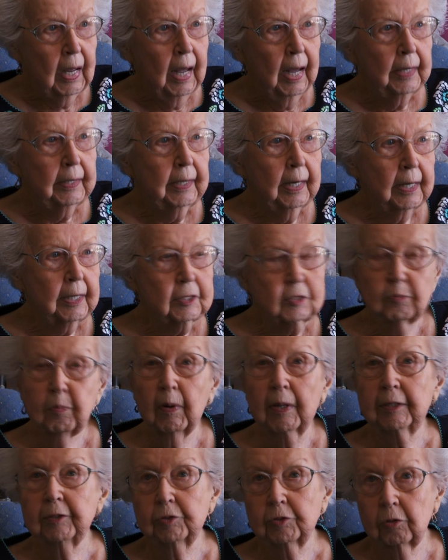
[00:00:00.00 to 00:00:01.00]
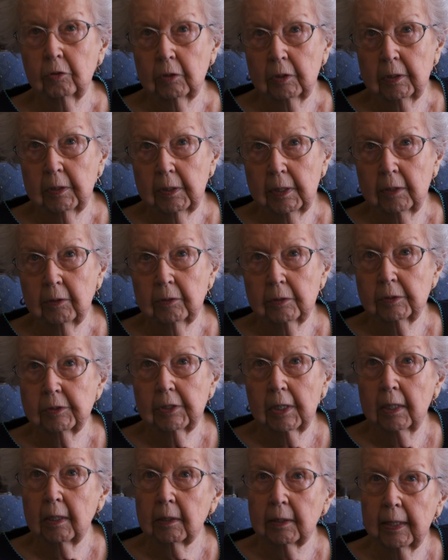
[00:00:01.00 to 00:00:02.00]
and I explained to her that her
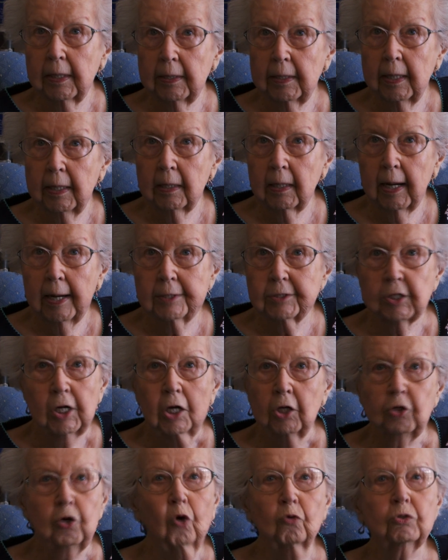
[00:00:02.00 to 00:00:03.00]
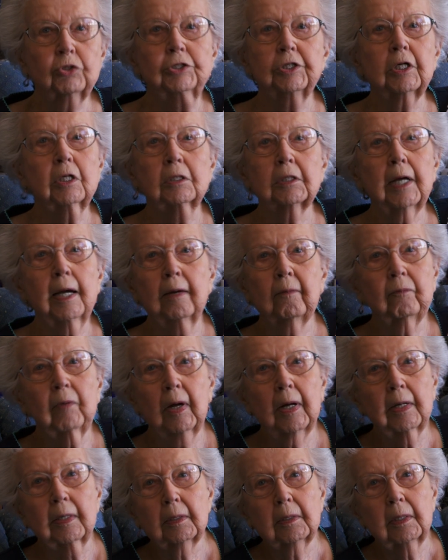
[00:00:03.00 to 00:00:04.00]
child had head lice. No, she didn't have
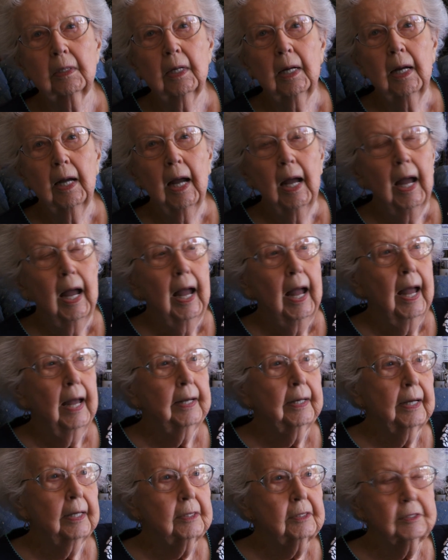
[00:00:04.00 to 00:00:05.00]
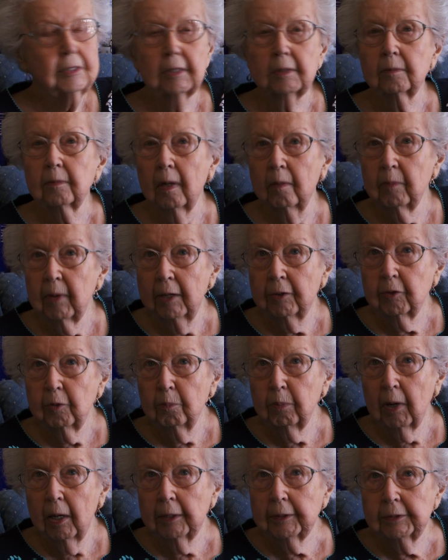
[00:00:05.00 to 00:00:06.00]
that. And I said, "I beg your
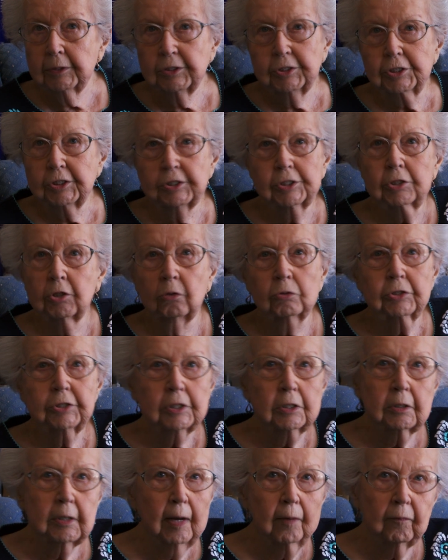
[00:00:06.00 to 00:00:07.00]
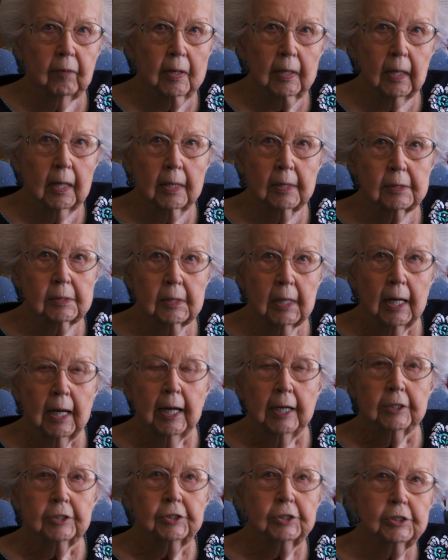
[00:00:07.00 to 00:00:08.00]
pardon." She said, "No, she didn't have head lice."
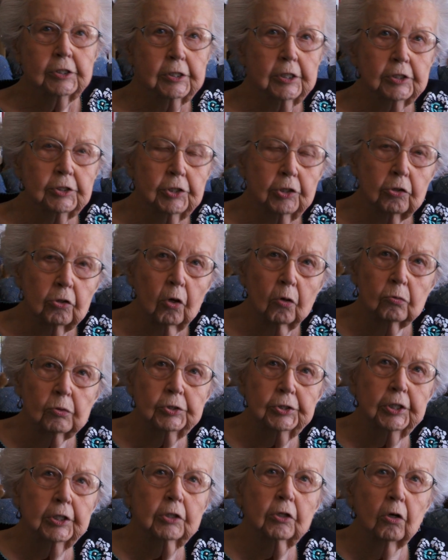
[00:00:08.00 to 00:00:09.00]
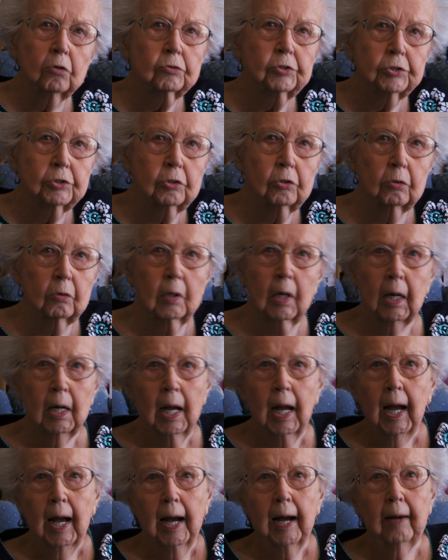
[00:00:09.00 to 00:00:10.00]
She said, "You know, she goes to."
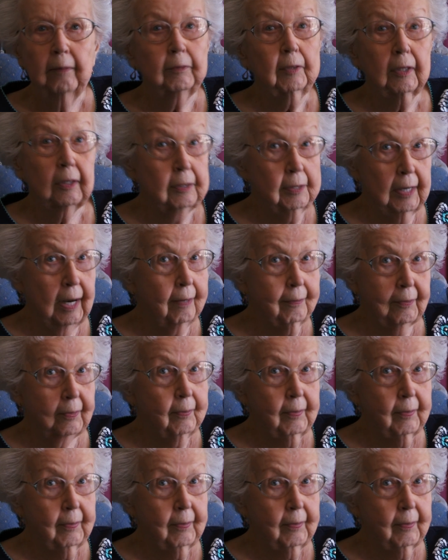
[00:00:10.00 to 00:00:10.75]
not,